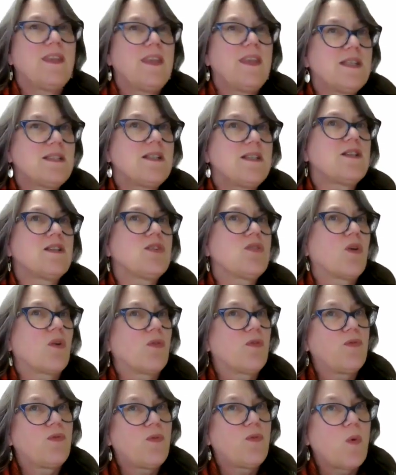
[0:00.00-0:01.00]
This is
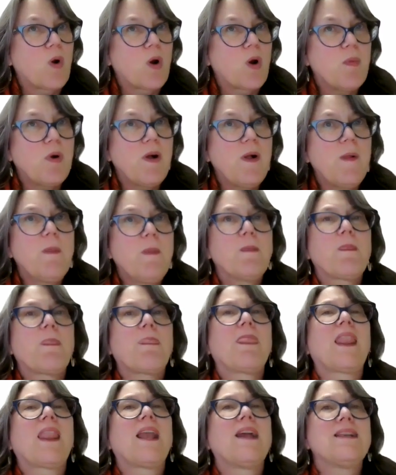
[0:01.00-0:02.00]
your formal
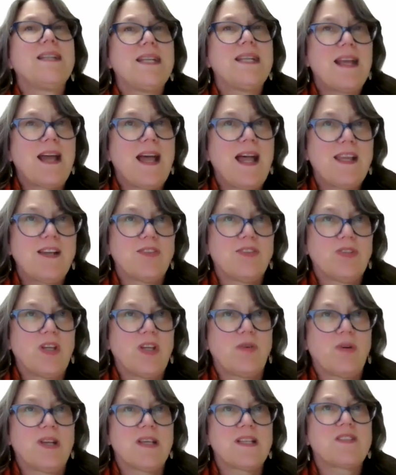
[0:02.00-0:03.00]
denial
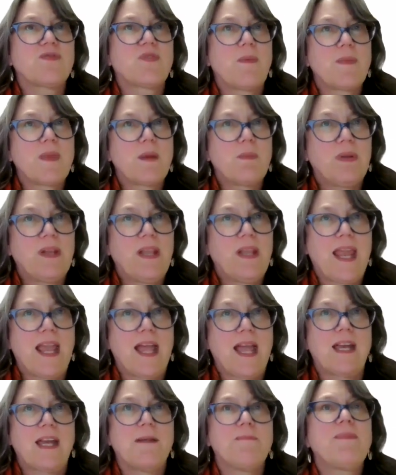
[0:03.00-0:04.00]
notice from the
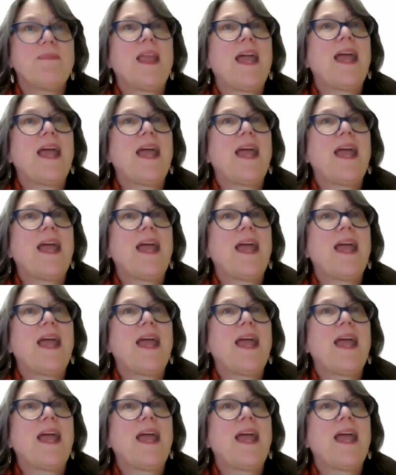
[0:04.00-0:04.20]
plan,